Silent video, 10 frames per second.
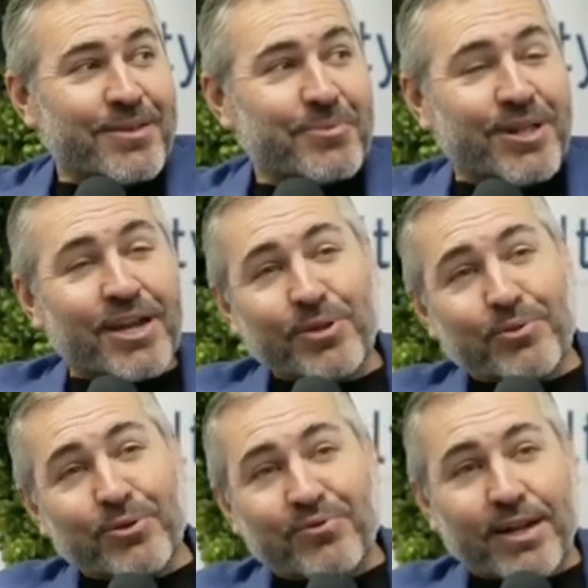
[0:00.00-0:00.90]
Right. But a lot of
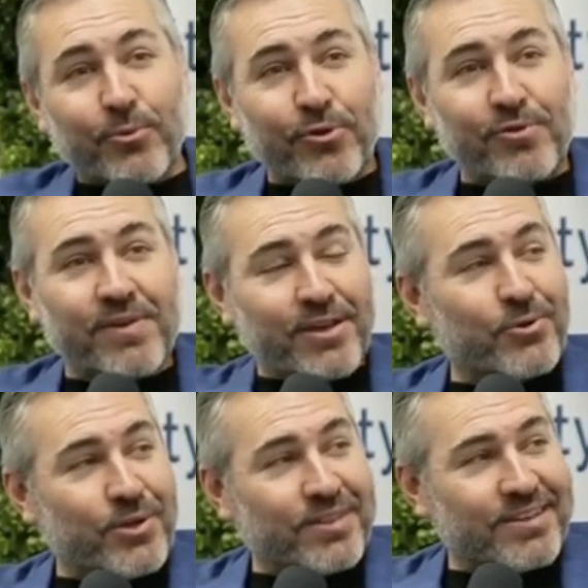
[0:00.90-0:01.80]
people are finding more
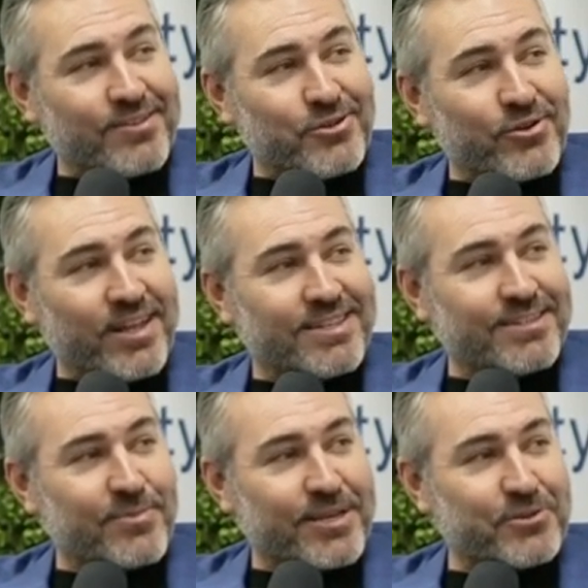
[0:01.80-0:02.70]
value in the
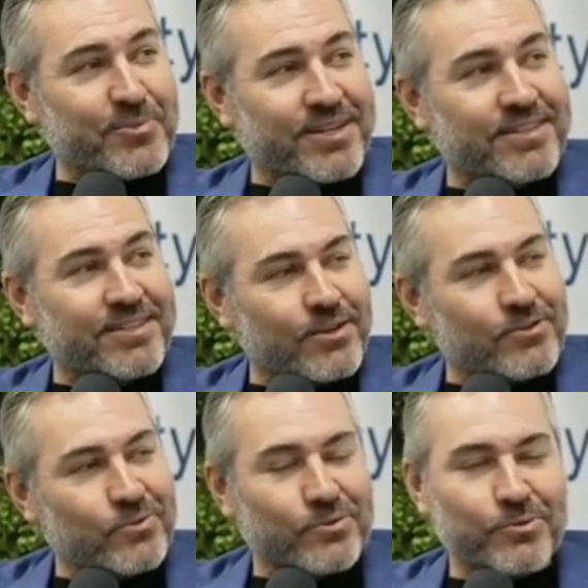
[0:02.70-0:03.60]
trainings and the masterminds and the
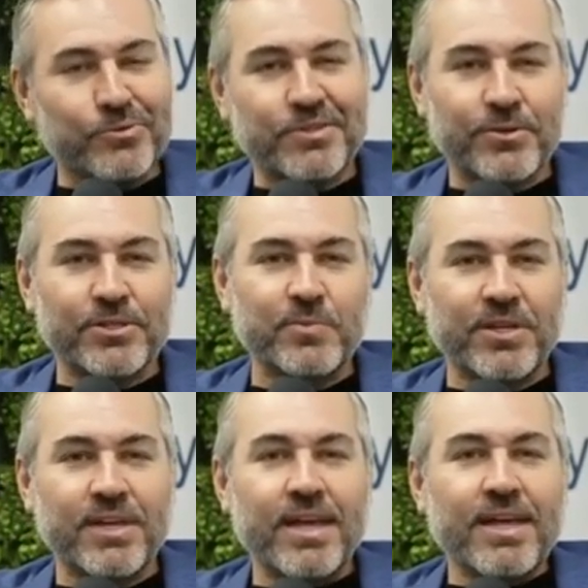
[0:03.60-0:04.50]
actual tools. So it's
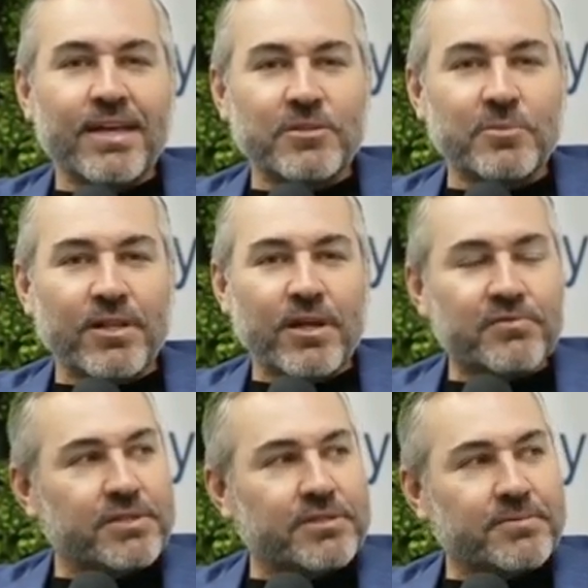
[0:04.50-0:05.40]
been a
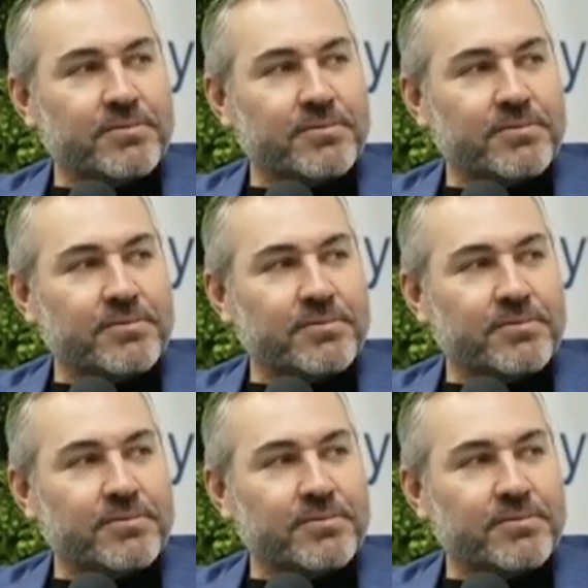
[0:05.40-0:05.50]
lot of fun.